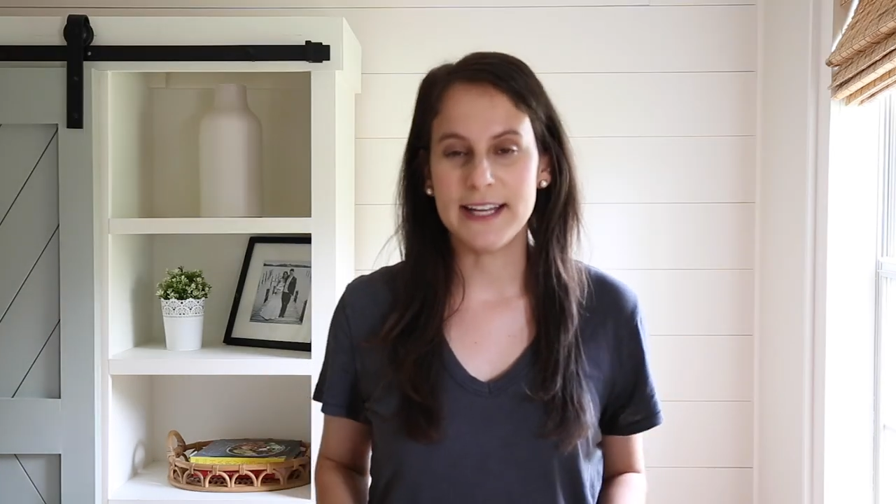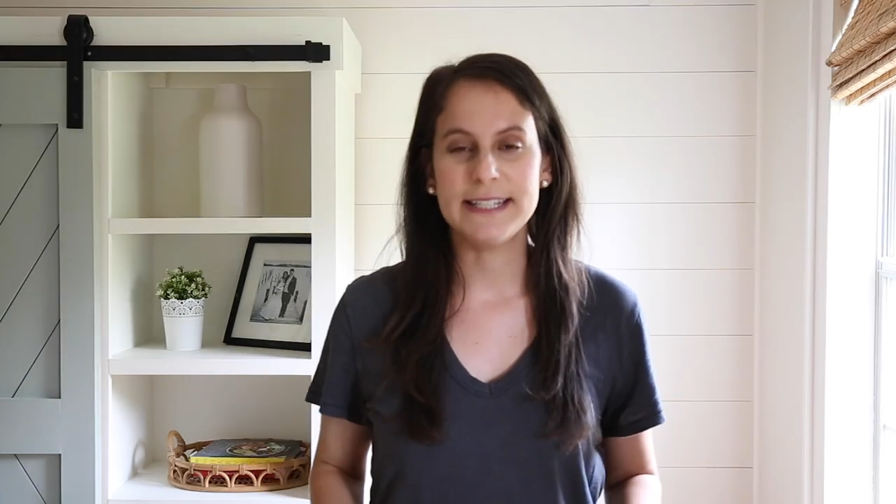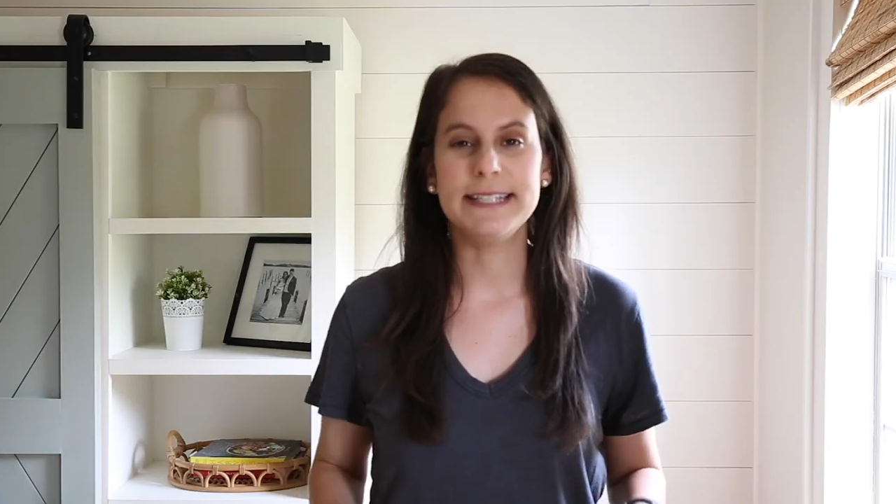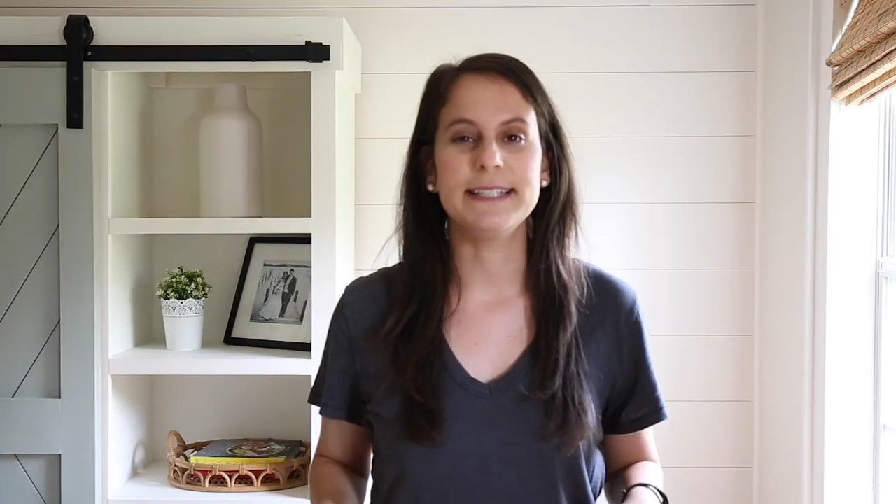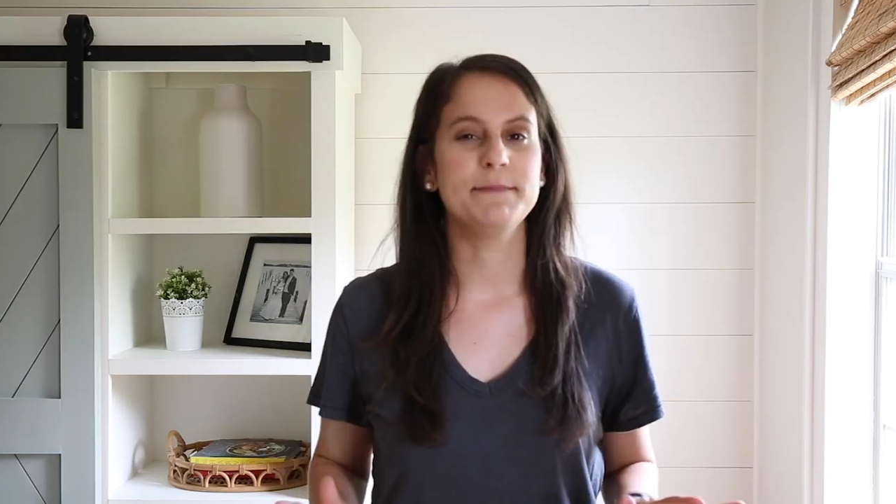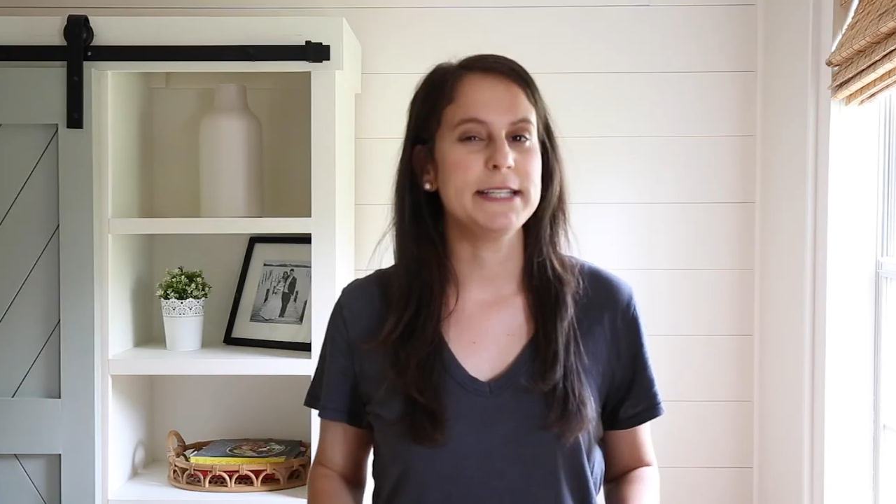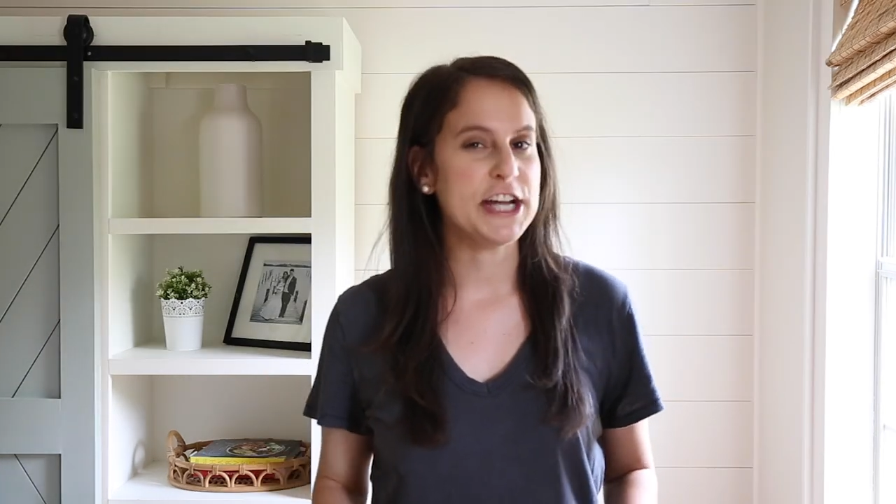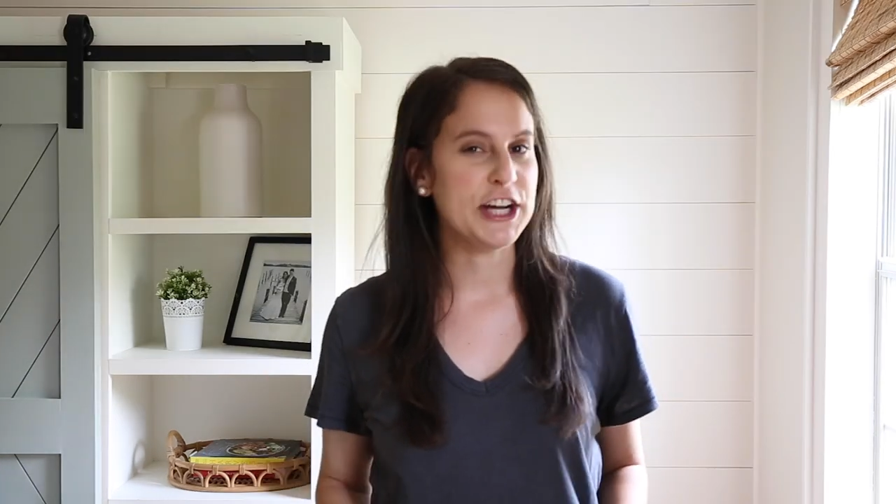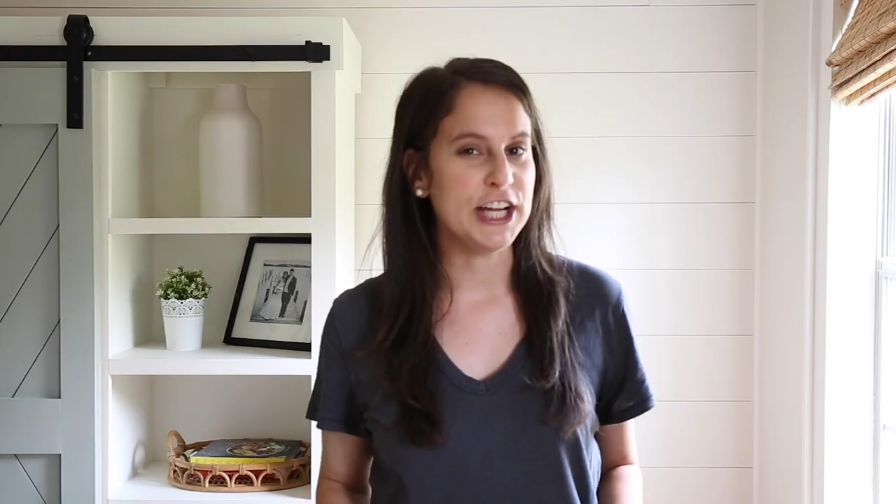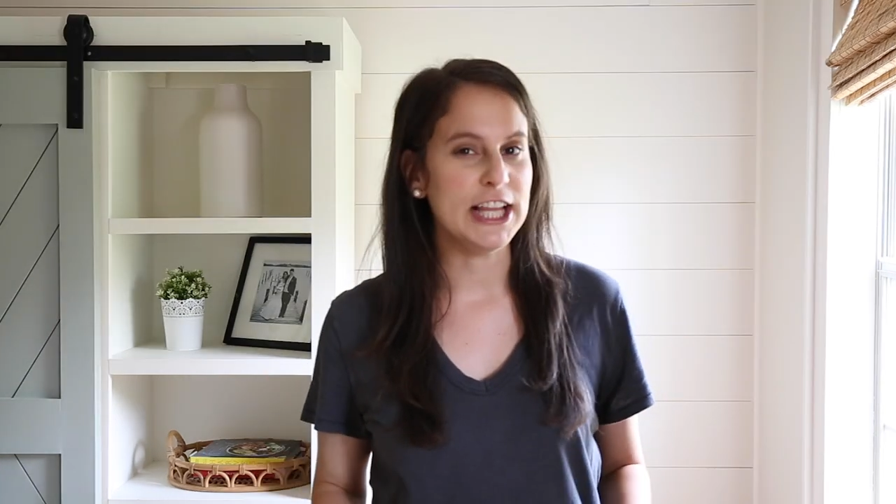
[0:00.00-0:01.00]
list,
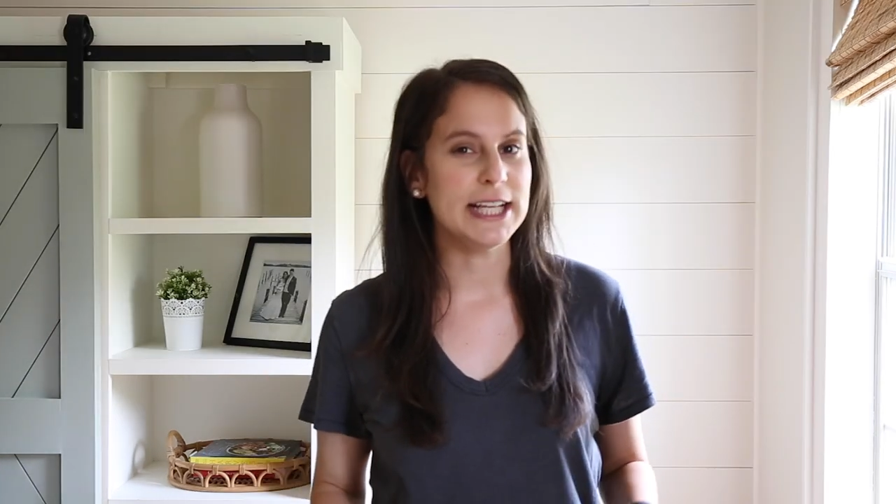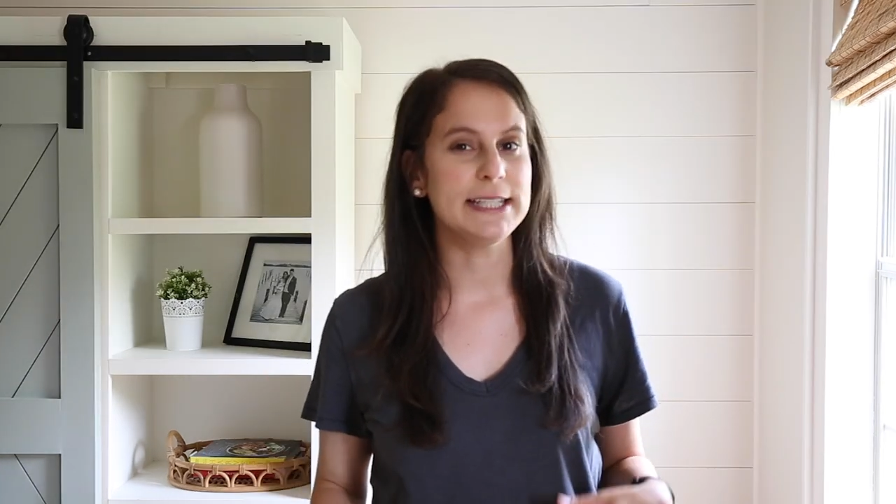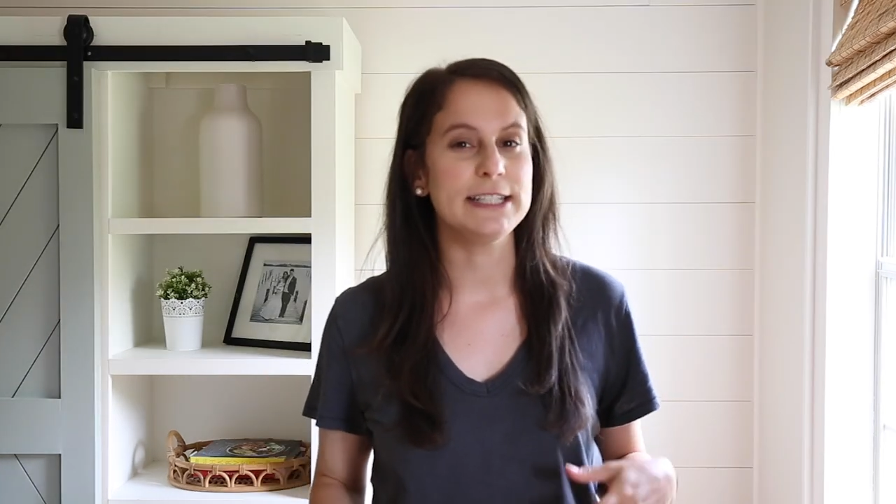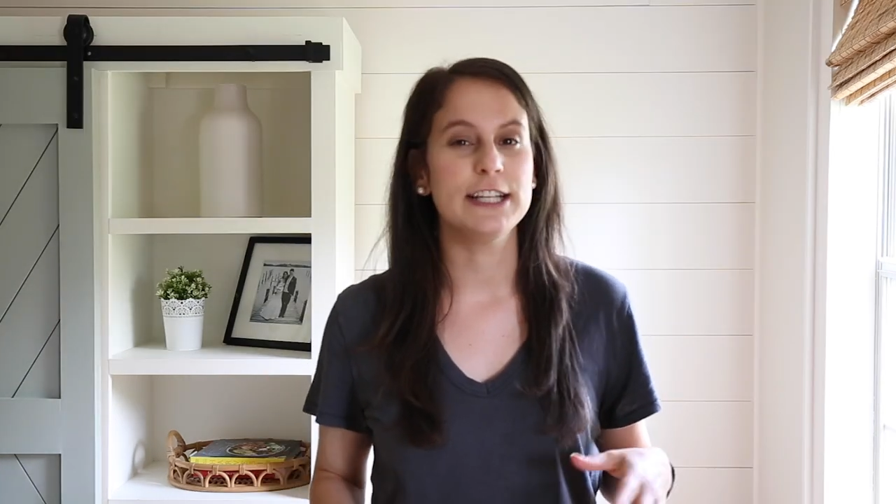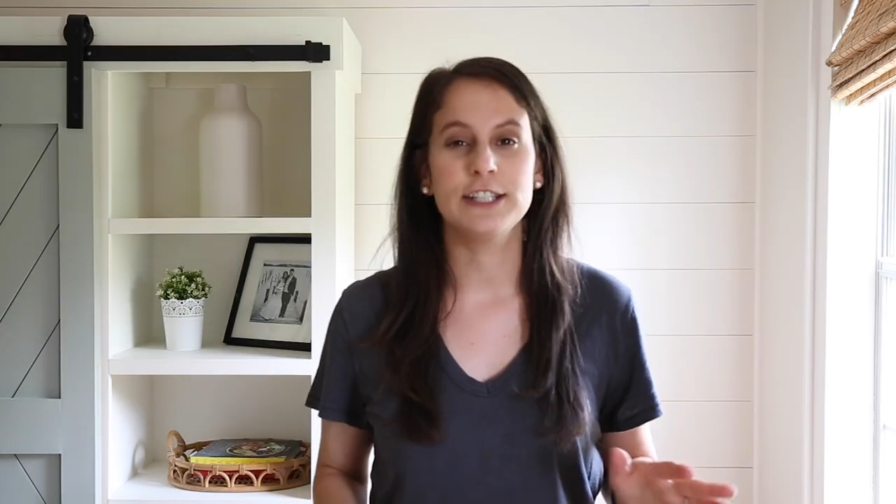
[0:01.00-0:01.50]
material list,